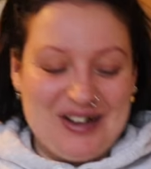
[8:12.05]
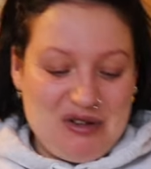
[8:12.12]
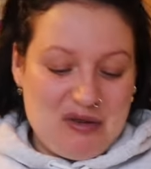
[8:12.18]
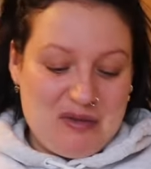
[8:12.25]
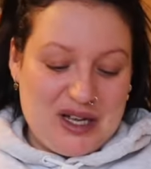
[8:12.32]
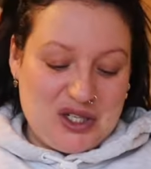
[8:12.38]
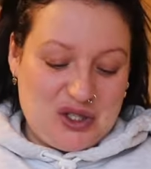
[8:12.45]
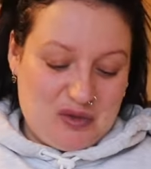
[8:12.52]
What
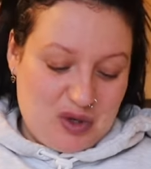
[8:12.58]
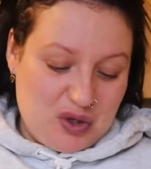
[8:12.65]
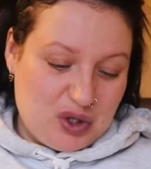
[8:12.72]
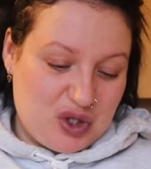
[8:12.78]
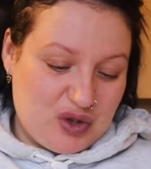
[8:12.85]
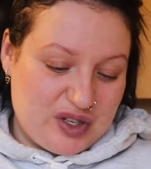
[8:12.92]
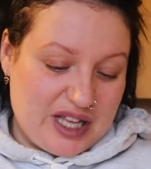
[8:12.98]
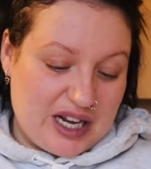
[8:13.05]
makes them
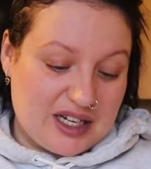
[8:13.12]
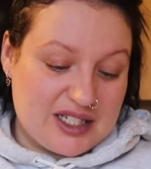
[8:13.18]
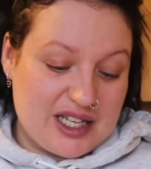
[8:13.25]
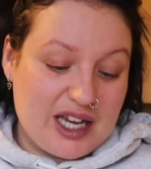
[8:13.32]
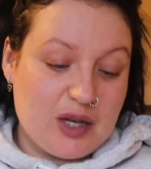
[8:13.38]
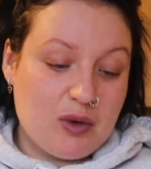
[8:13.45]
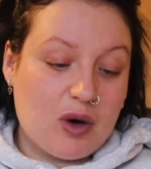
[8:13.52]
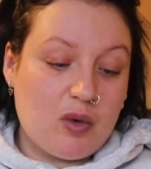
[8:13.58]
luxury then? I'll
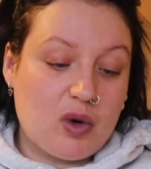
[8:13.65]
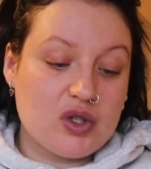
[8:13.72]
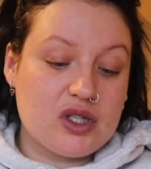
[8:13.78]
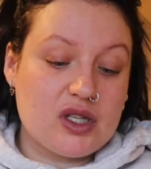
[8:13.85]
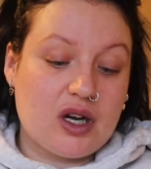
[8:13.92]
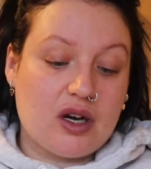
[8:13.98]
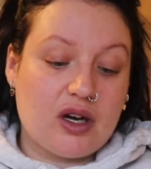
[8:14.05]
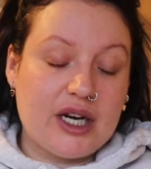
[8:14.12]
tell you what was
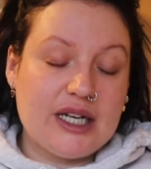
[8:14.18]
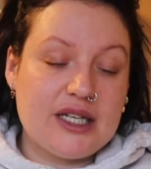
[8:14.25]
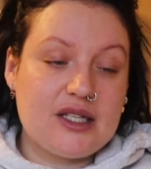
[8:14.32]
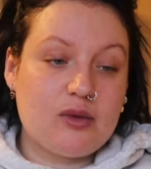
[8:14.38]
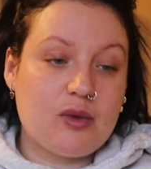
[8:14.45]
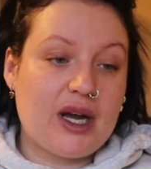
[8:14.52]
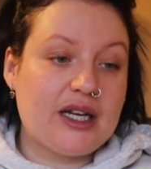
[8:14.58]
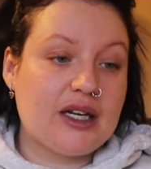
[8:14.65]

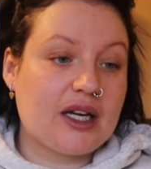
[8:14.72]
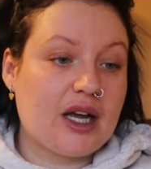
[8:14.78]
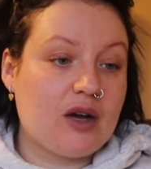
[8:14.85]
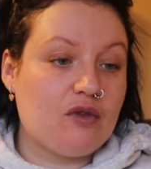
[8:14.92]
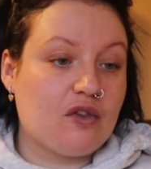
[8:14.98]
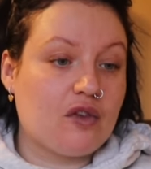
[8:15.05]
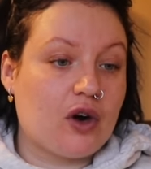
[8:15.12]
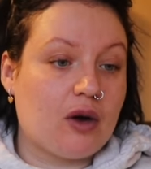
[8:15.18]
nice. Where did I get
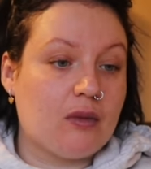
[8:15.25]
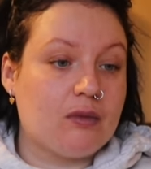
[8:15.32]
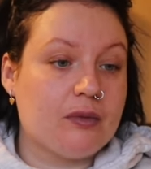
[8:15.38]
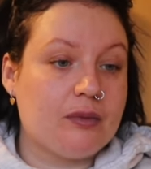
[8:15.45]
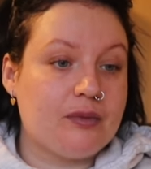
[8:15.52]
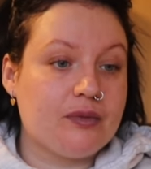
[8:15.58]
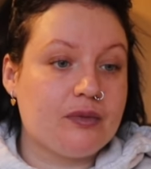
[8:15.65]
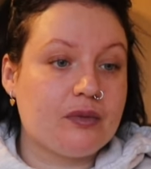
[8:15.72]
them from?
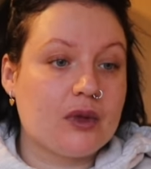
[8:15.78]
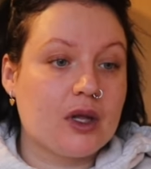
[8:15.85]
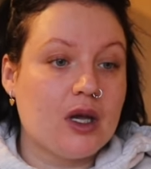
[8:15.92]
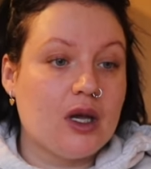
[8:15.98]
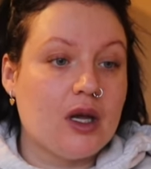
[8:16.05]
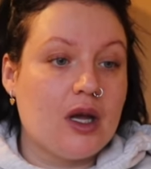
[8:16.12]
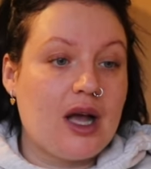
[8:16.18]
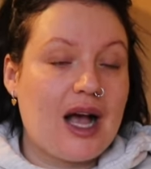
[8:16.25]

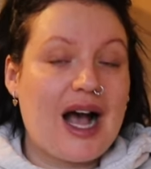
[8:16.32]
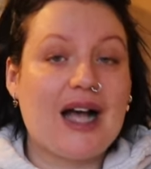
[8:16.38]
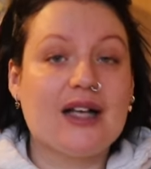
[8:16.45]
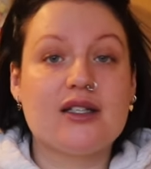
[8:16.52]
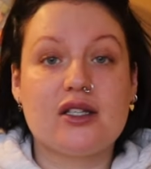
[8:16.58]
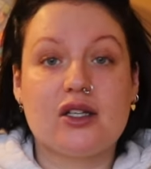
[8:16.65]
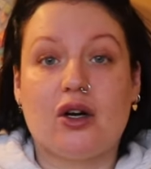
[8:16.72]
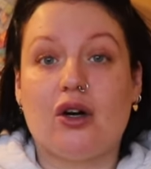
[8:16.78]

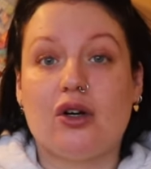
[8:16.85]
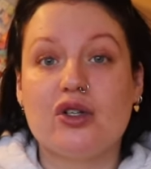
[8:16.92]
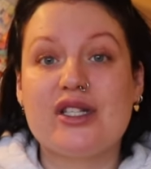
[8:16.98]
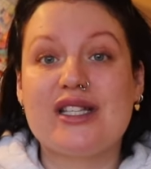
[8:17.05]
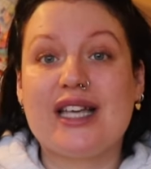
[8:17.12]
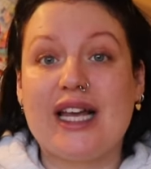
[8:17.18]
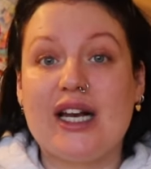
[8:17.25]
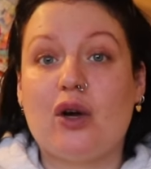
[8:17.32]
Asda,
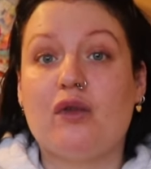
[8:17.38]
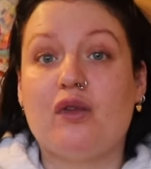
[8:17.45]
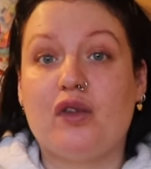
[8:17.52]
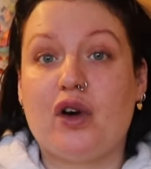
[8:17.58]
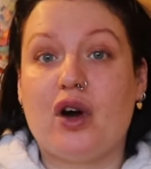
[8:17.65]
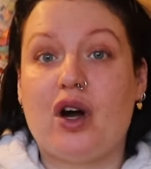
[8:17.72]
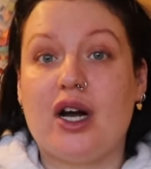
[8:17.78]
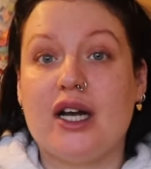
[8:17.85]
skin on
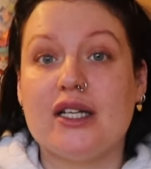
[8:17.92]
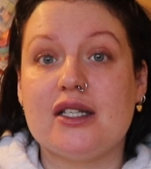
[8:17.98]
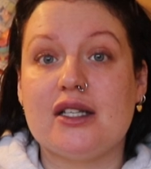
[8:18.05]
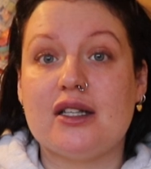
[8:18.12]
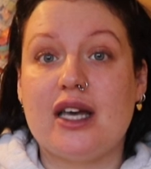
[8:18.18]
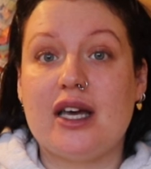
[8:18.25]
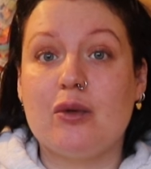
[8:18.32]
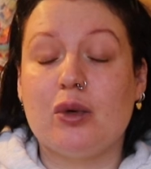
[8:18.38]
fries.
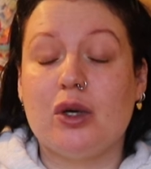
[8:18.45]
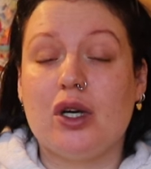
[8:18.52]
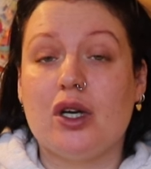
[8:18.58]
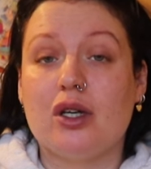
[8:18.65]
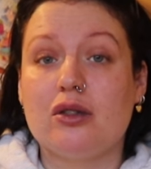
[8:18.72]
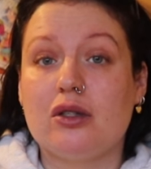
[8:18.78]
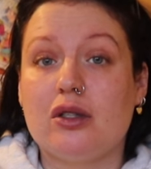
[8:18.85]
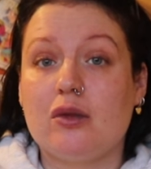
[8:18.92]
They were...